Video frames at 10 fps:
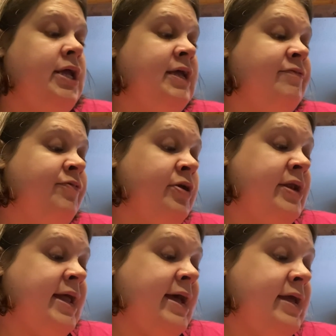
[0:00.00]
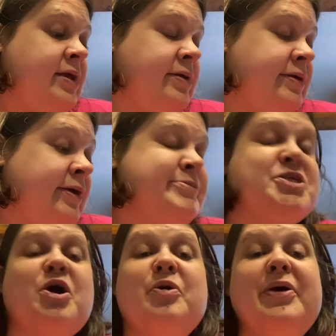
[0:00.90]
it for today. I'm
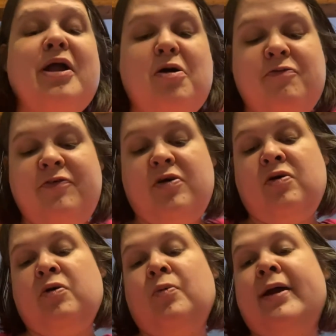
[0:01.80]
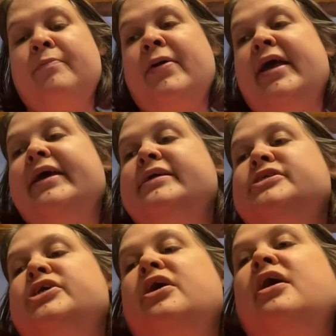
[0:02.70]
sorry I went off on a
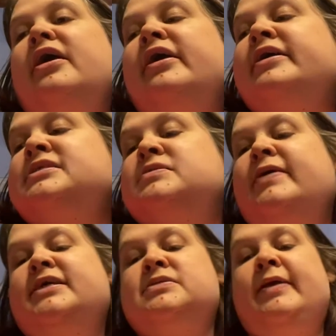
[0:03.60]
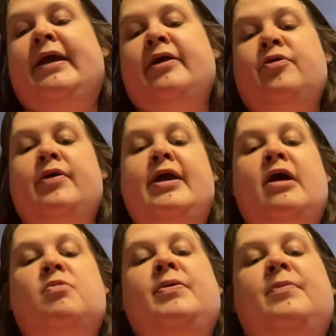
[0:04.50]
rampage. It just makes me angry
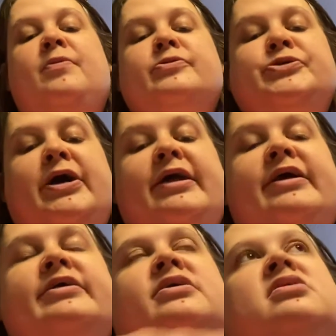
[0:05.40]
how people try to,